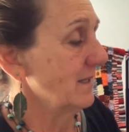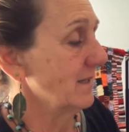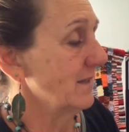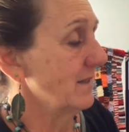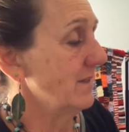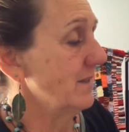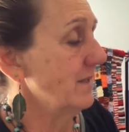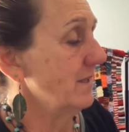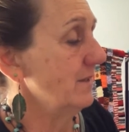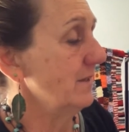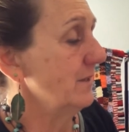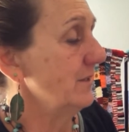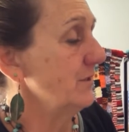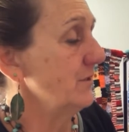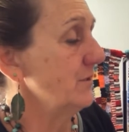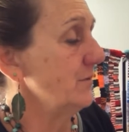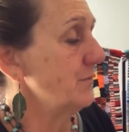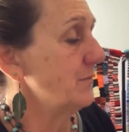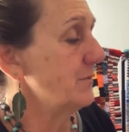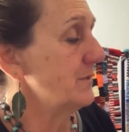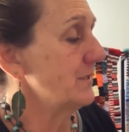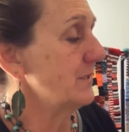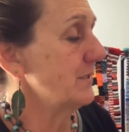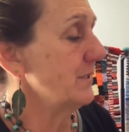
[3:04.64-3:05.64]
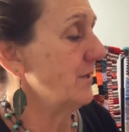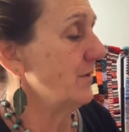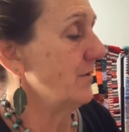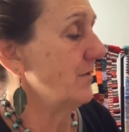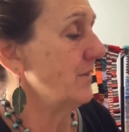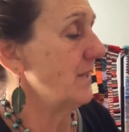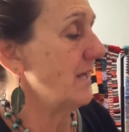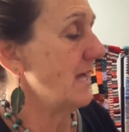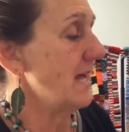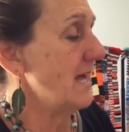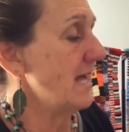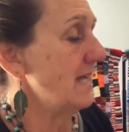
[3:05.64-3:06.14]
the loop so
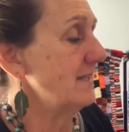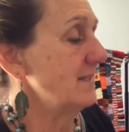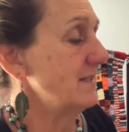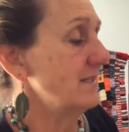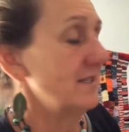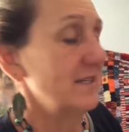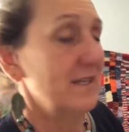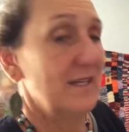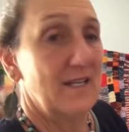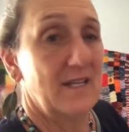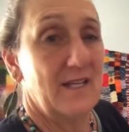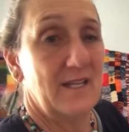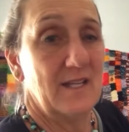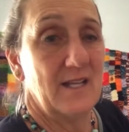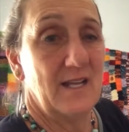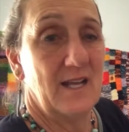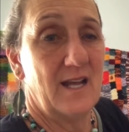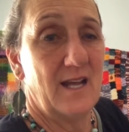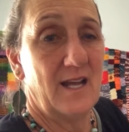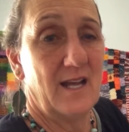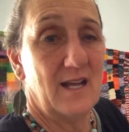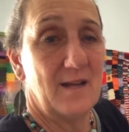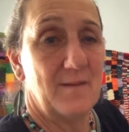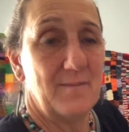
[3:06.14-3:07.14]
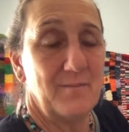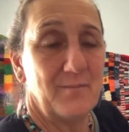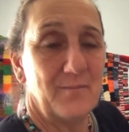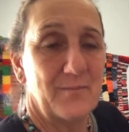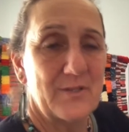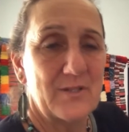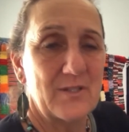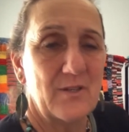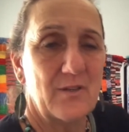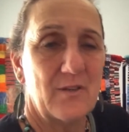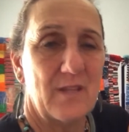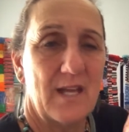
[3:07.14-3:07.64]
that
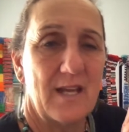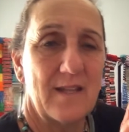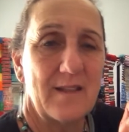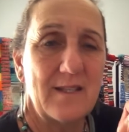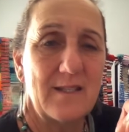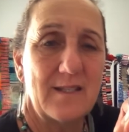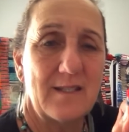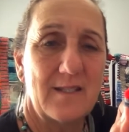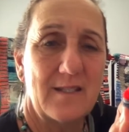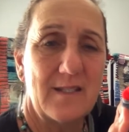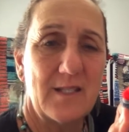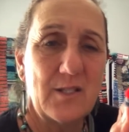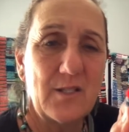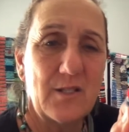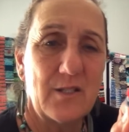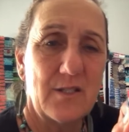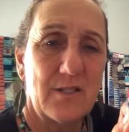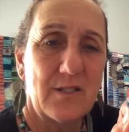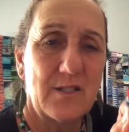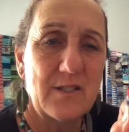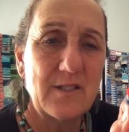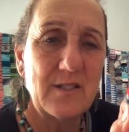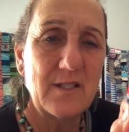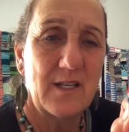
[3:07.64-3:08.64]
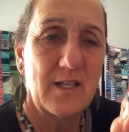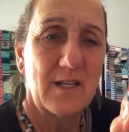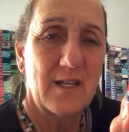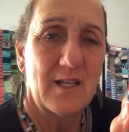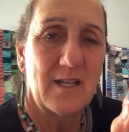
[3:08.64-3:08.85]
the stitches